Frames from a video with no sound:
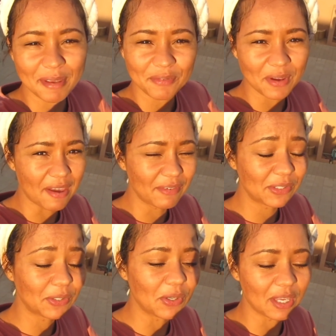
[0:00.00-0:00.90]
if you haven't
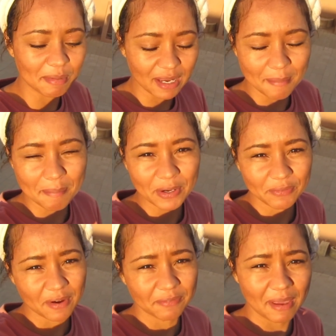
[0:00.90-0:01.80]
so you can become part
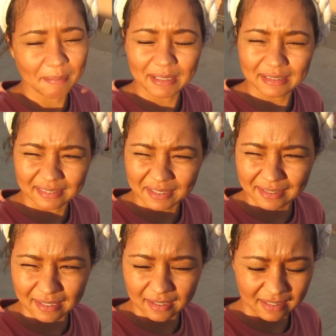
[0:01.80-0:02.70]
of our family. The
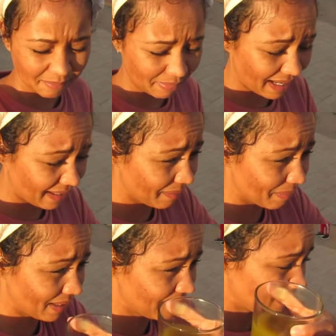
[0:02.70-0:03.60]
sun is blinding
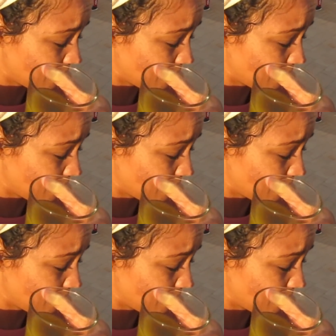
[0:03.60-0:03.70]
me.